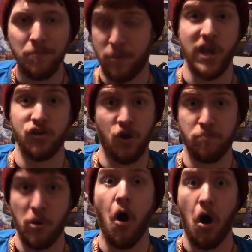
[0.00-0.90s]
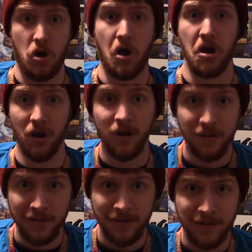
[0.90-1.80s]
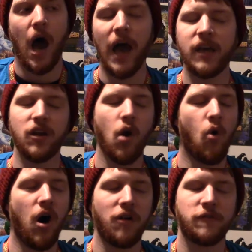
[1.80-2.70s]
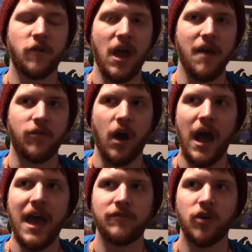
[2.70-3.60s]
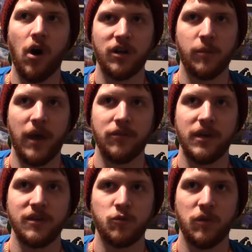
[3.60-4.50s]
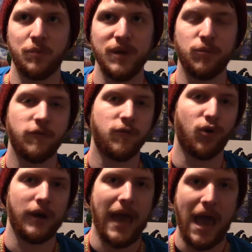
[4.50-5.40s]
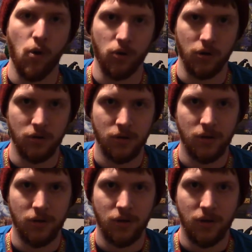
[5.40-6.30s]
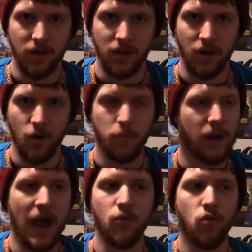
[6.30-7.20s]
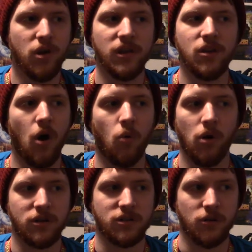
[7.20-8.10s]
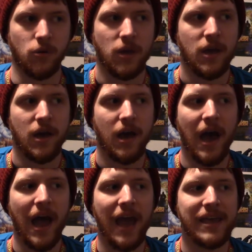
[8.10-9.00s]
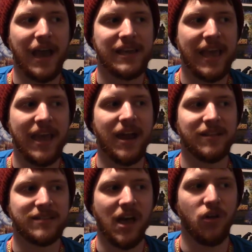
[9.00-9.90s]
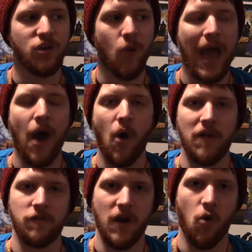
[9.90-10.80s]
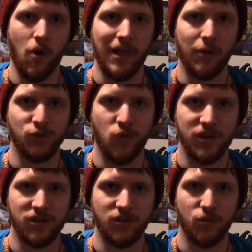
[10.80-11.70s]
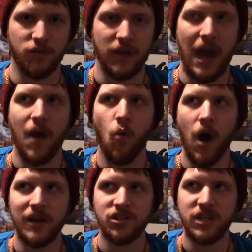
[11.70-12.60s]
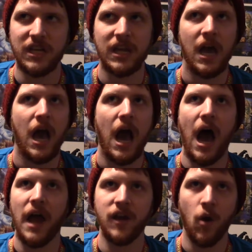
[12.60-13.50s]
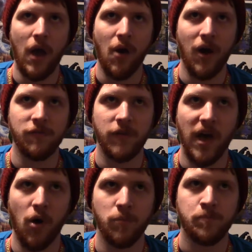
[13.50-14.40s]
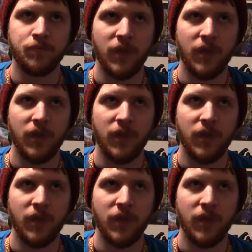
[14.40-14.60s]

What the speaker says: Peter Parker. I could go on forever. I have talked about this with people for an hour, you know, but I really don't want to. I cannot tell you how I felt while I was watching the movie. I watched it. I know how I felt.